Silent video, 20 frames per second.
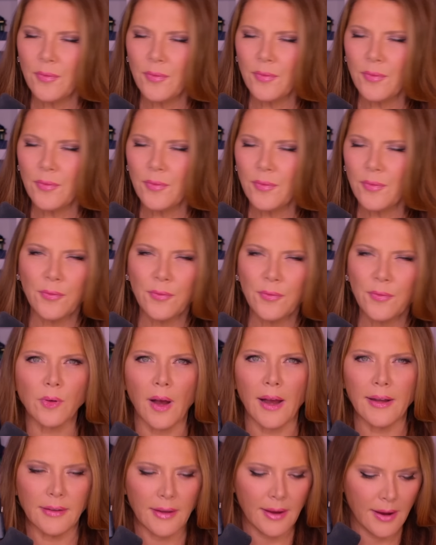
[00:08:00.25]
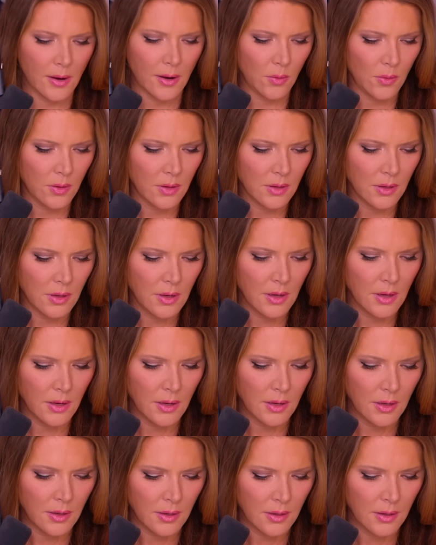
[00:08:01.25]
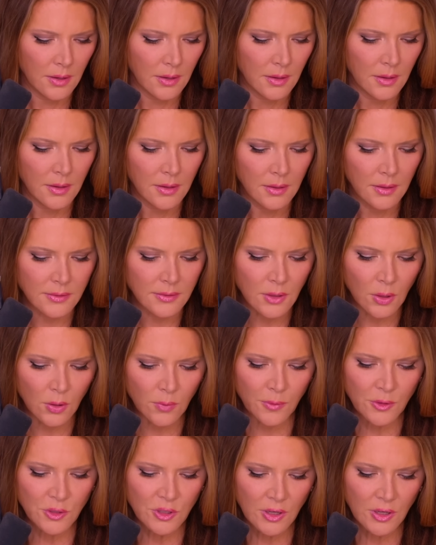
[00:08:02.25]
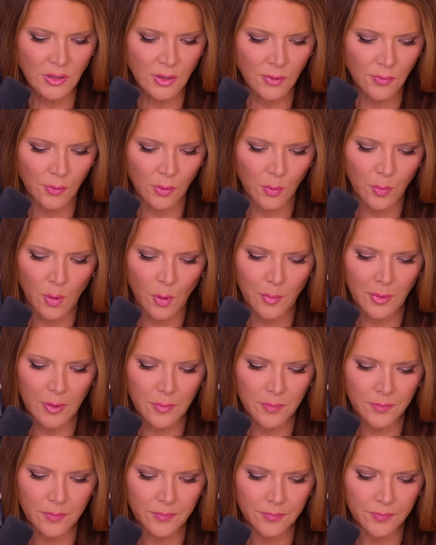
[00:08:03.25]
in the polls right now. Let's go to Virginia for a moment.